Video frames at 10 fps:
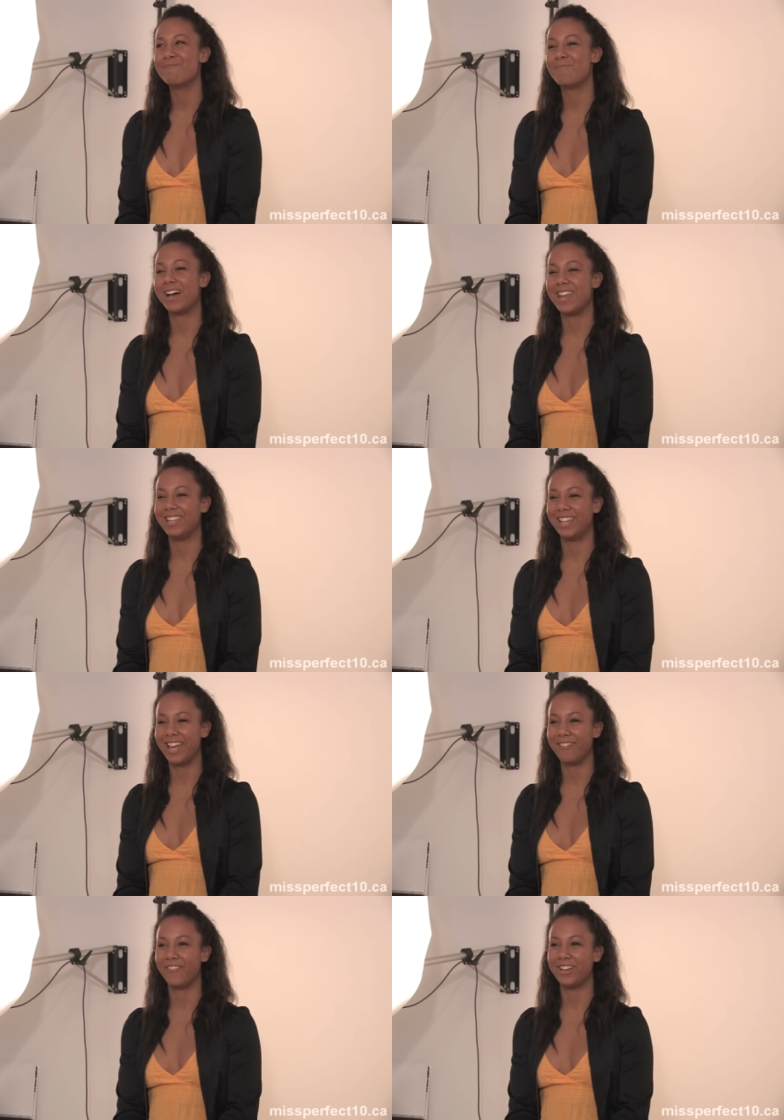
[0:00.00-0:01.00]
But in
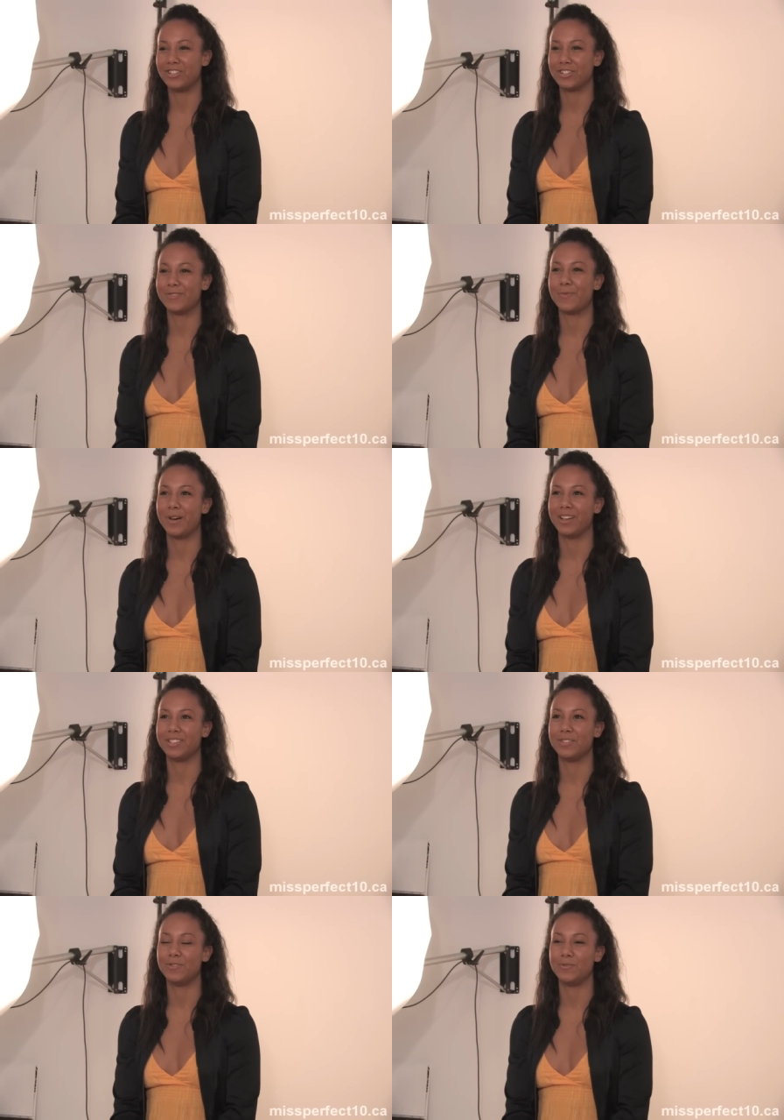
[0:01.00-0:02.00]
life, I just want
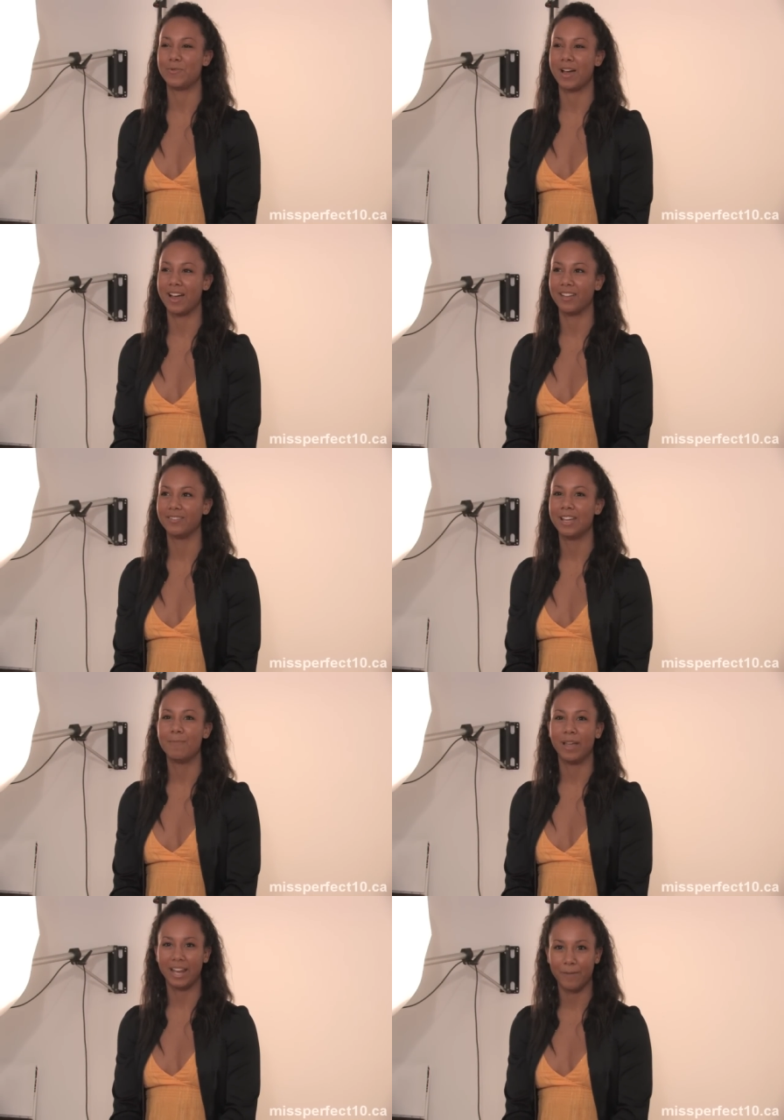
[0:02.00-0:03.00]
to uh,
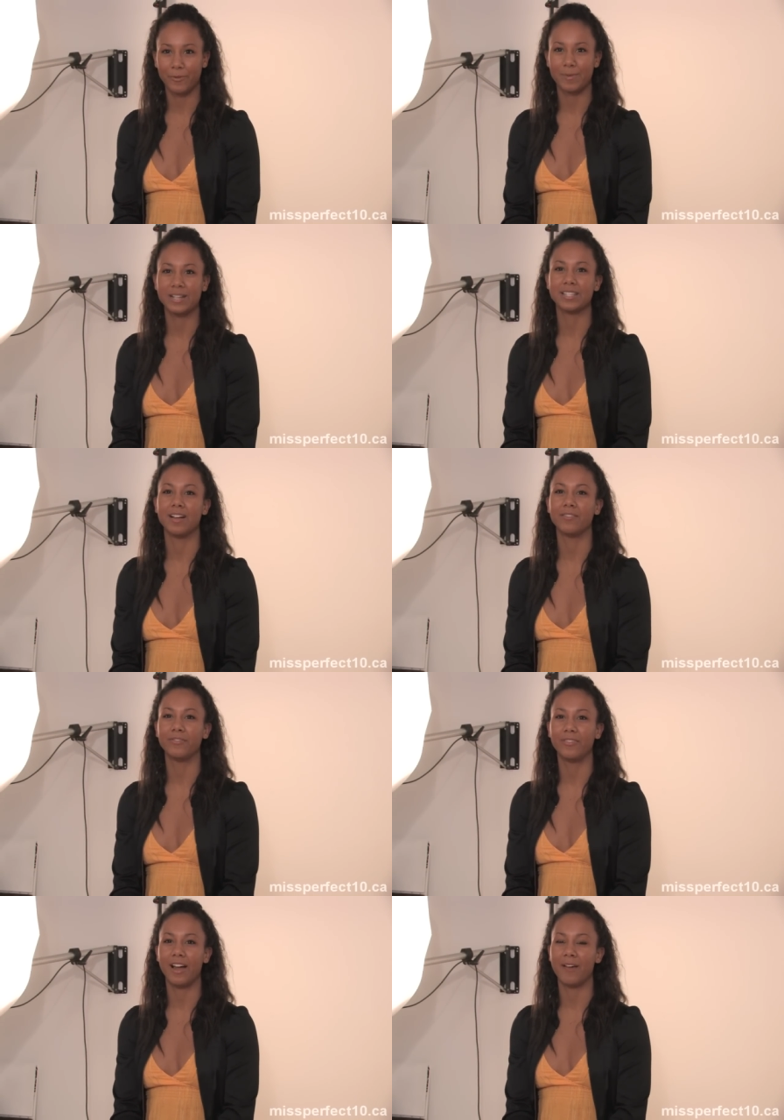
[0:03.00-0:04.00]
make a name for myself.
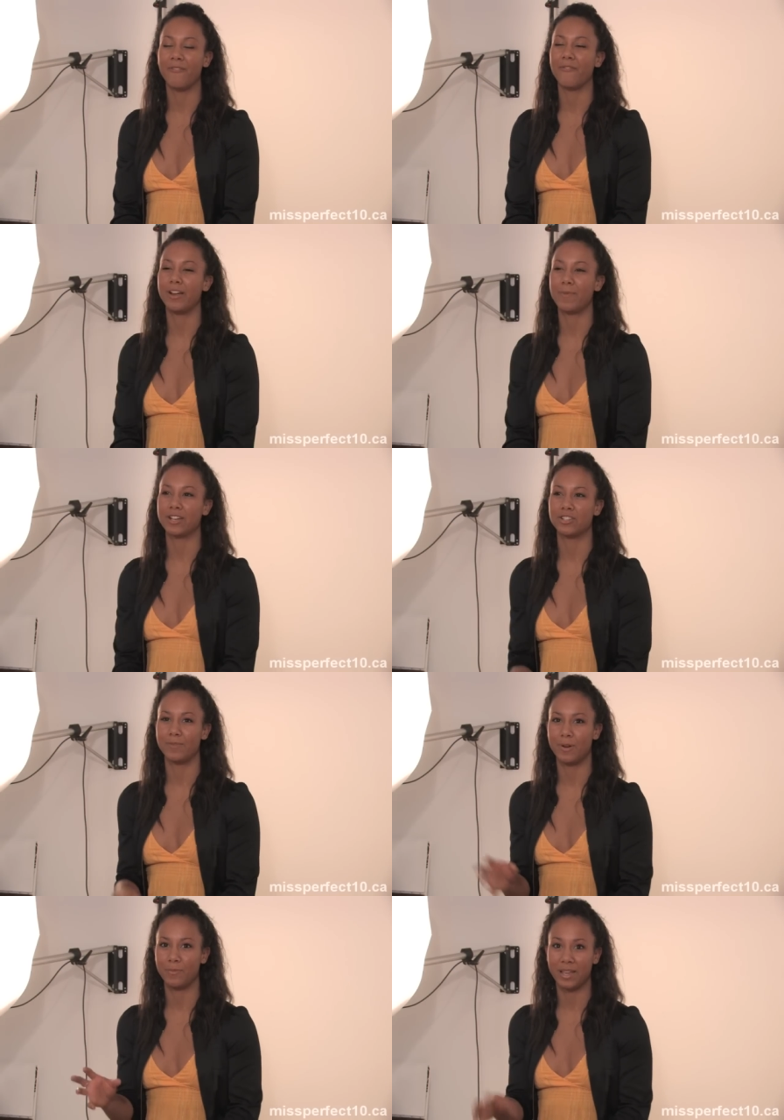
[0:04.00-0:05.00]
I'm very passionate
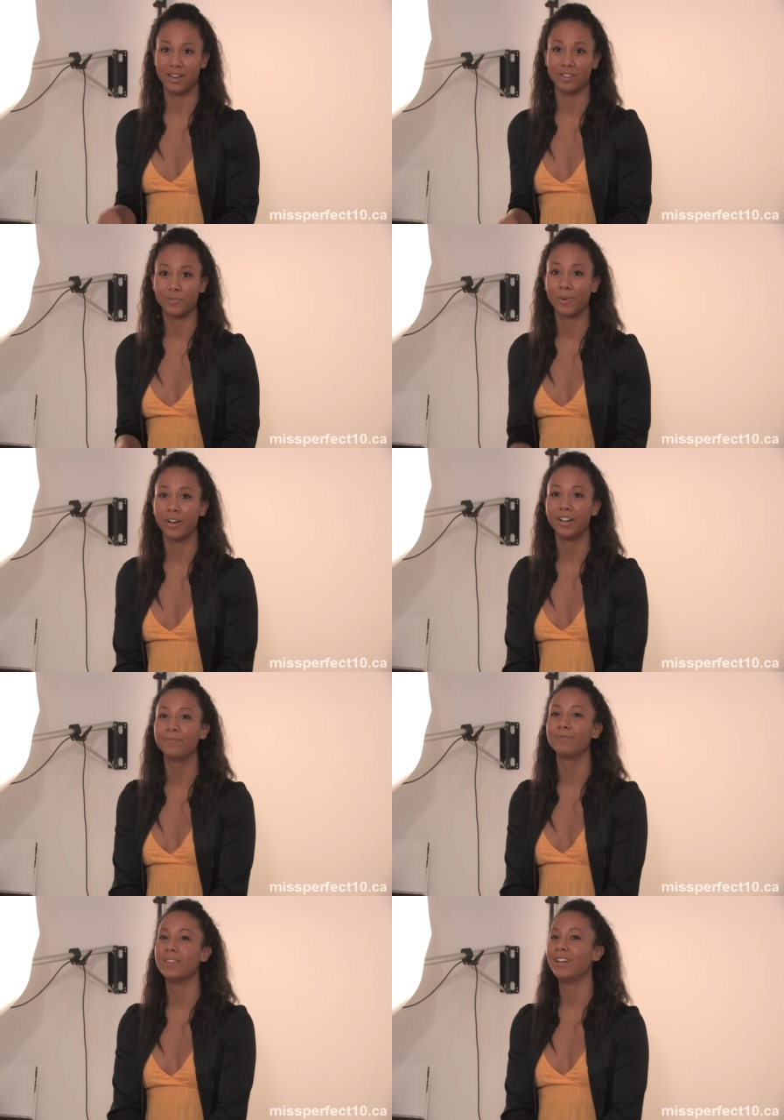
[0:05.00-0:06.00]
about being an entrepreneur.
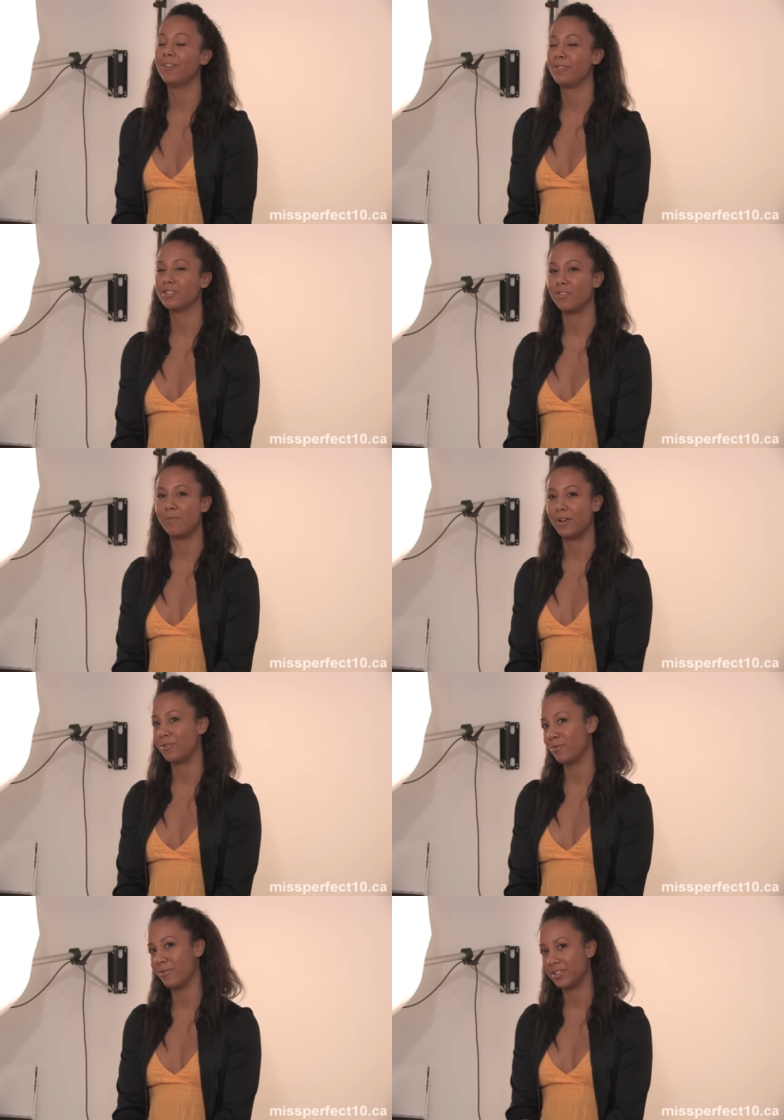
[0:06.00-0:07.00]
I want to own my
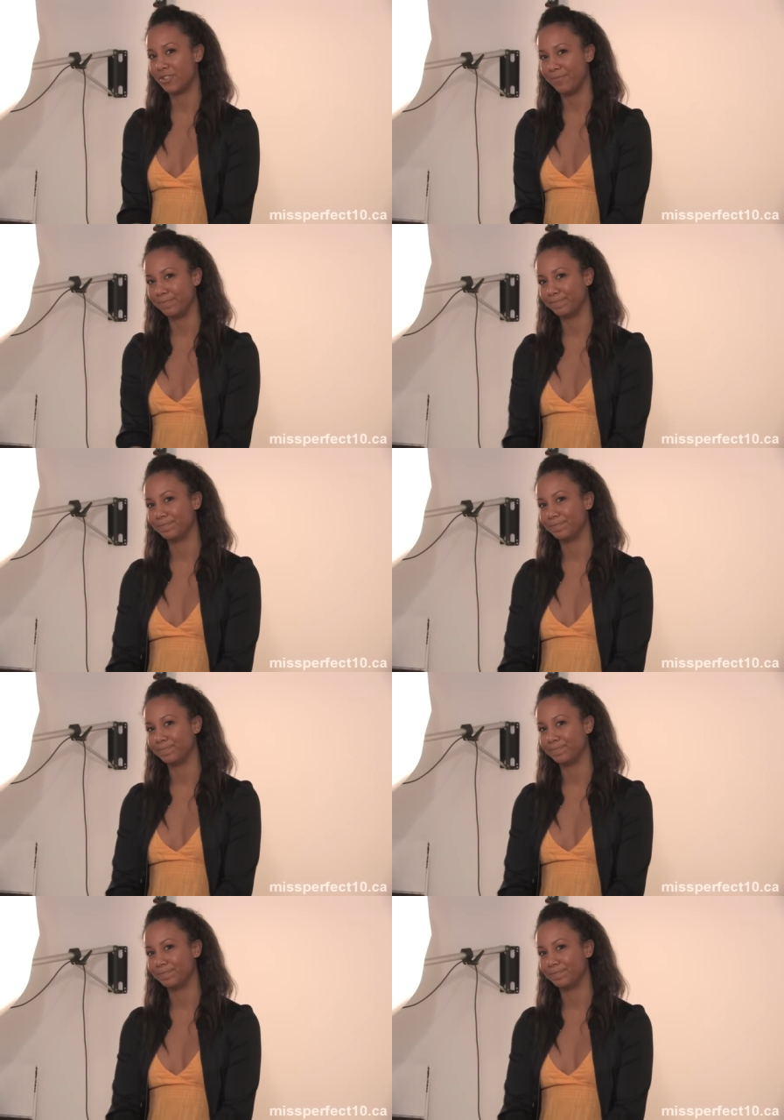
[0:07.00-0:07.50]
own restaurant.